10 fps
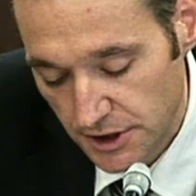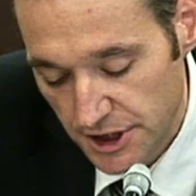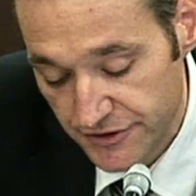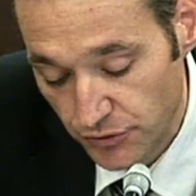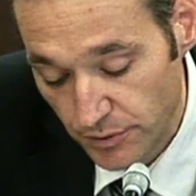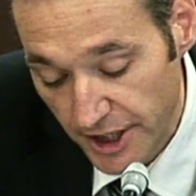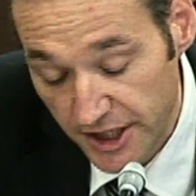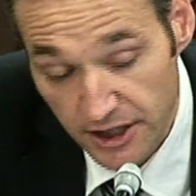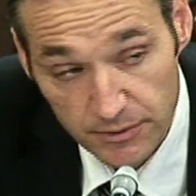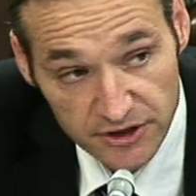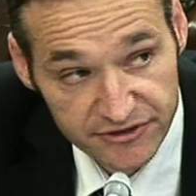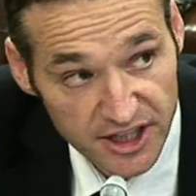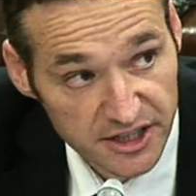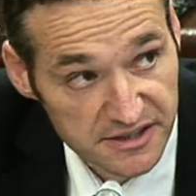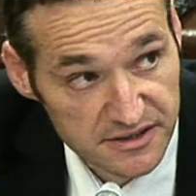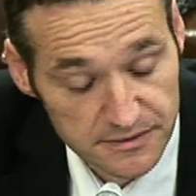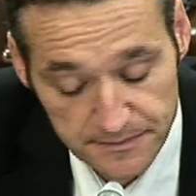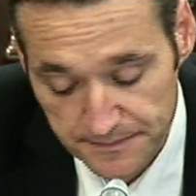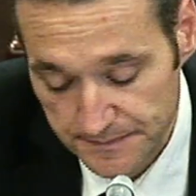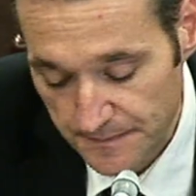is that we may care about fairness.
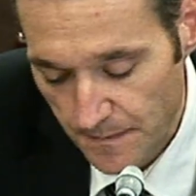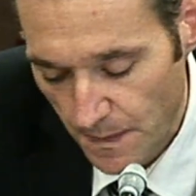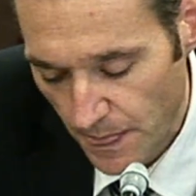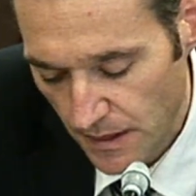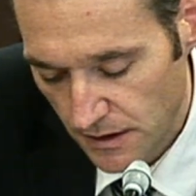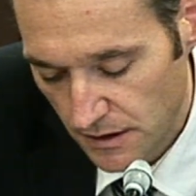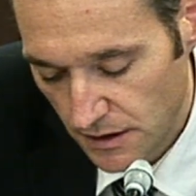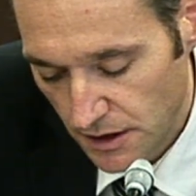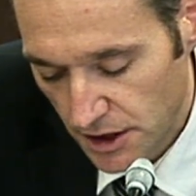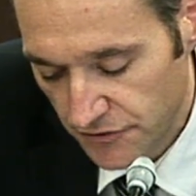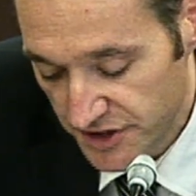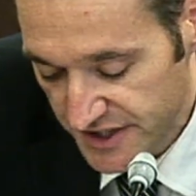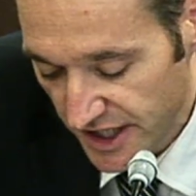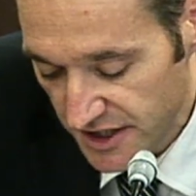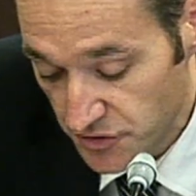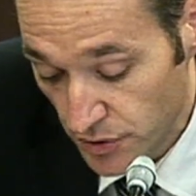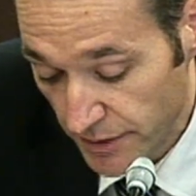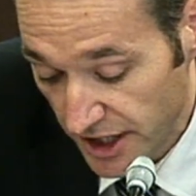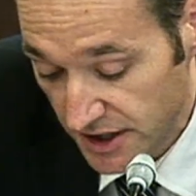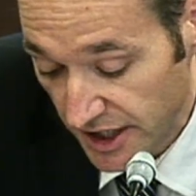In this case, we
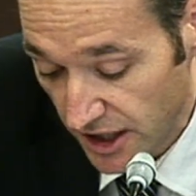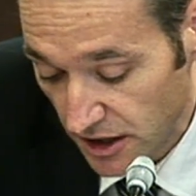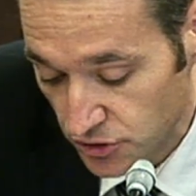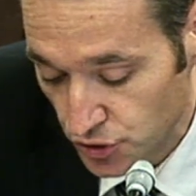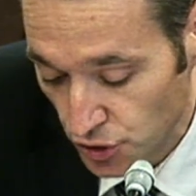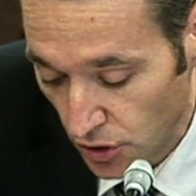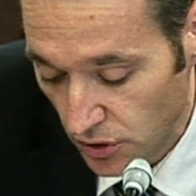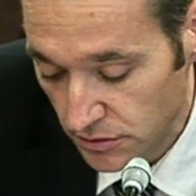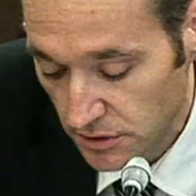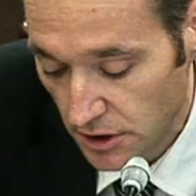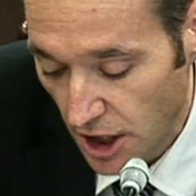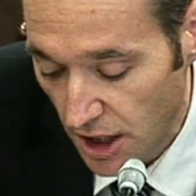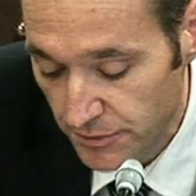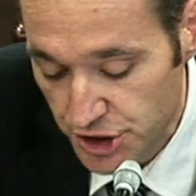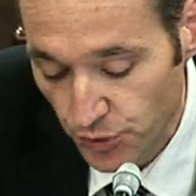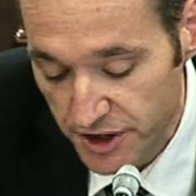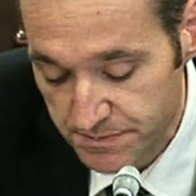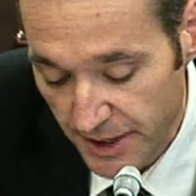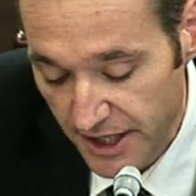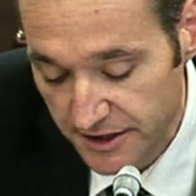may care to know how much was
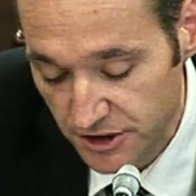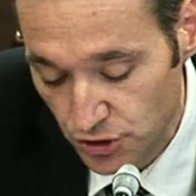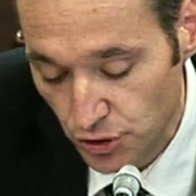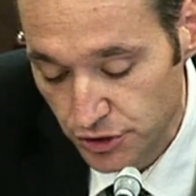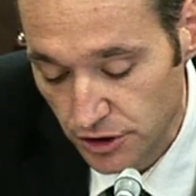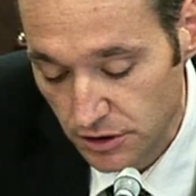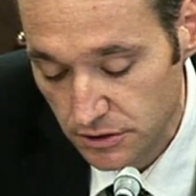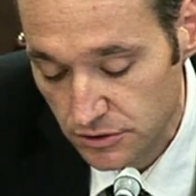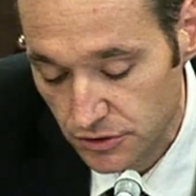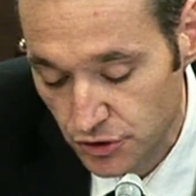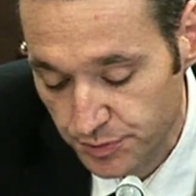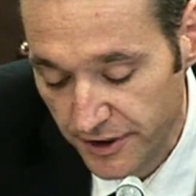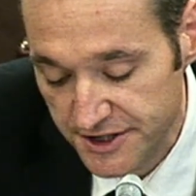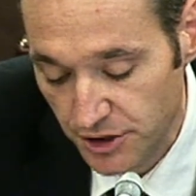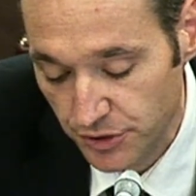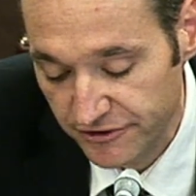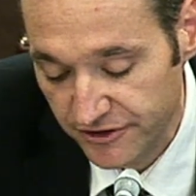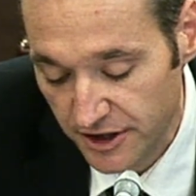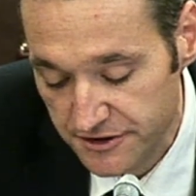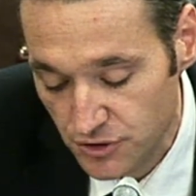paid in total to private equity
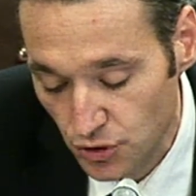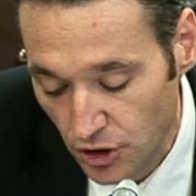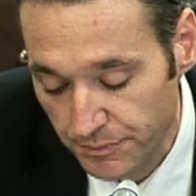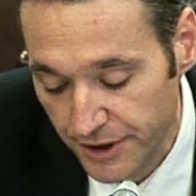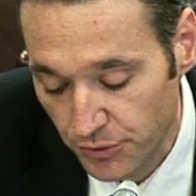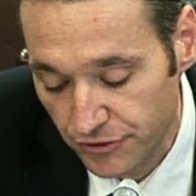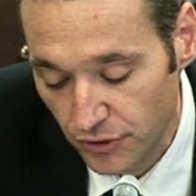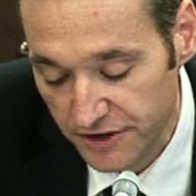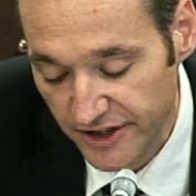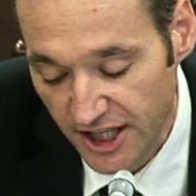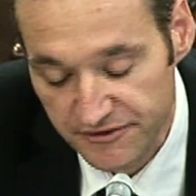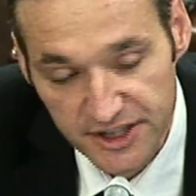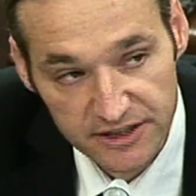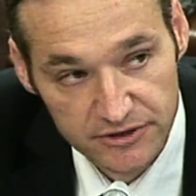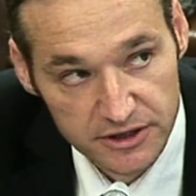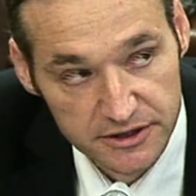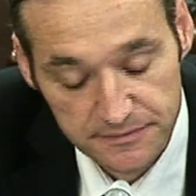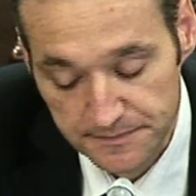funds to compare with what they have delivered.